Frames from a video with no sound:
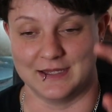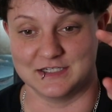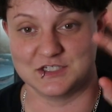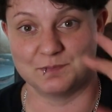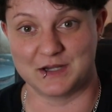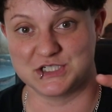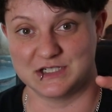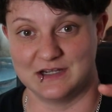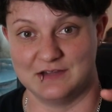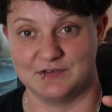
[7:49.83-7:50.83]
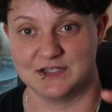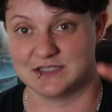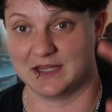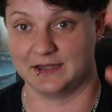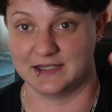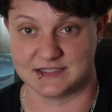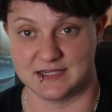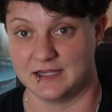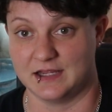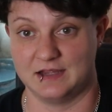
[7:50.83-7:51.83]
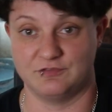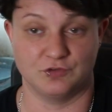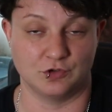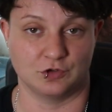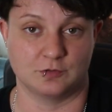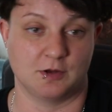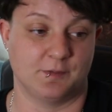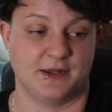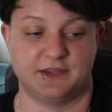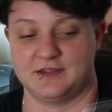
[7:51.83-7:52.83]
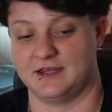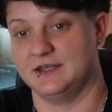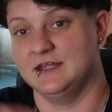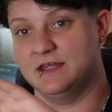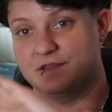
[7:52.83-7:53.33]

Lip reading: Especially if it's, let's say, a full-grown ball python,